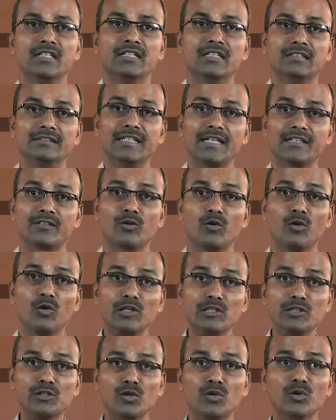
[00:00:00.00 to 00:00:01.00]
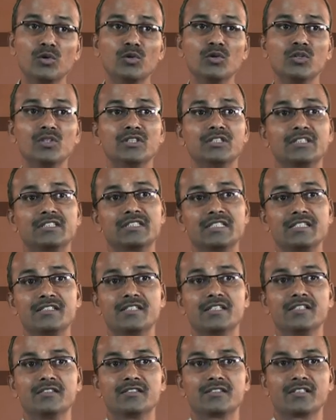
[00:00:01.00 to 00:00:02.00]
that although she
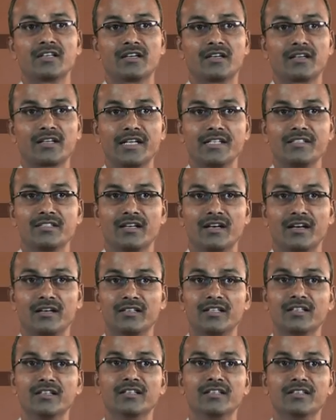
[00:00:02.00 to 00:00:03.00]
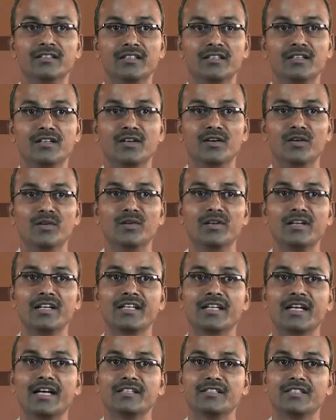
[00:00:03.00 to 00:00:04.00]
sings, her cries are heard only
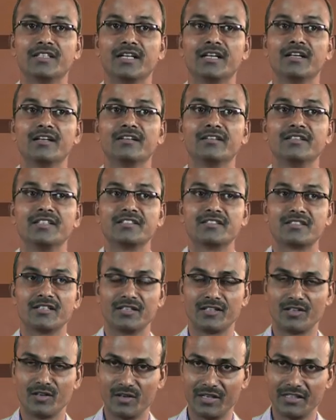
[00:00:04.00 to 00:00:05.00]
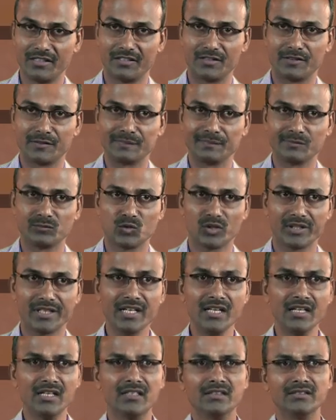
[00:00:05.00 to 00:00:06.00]
as a distant noise.
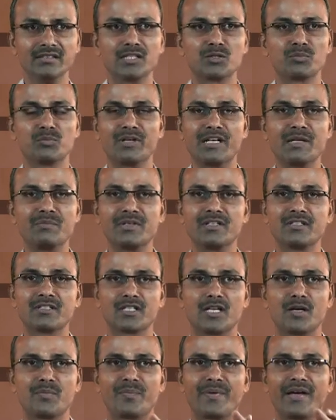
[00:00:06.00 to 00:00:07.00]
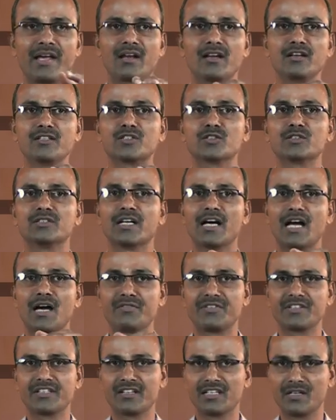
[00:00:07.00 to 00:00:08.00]
Okay, this poem is parallel to the
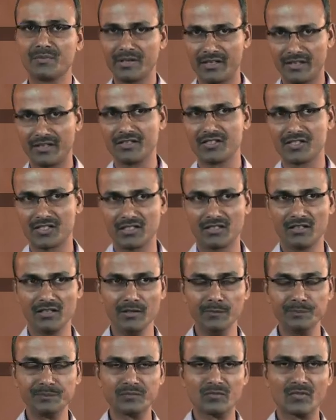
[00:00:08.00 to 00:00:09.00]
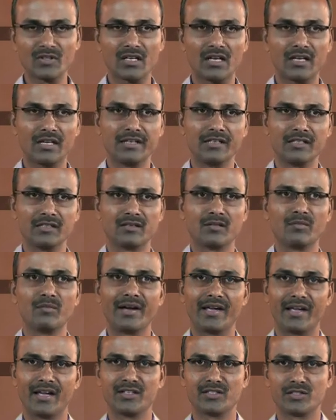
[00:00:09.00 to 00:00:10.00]
African American struggle in
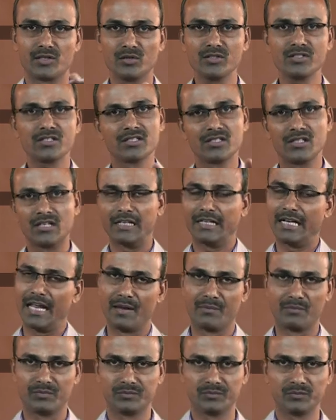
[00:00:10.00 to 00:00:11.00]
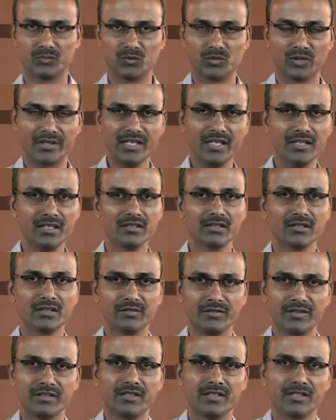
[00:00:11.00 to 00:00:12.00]
Maya Angelou's time. Okay,
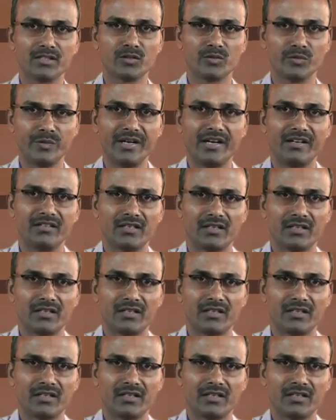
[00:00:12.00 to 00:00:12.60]
with this we end the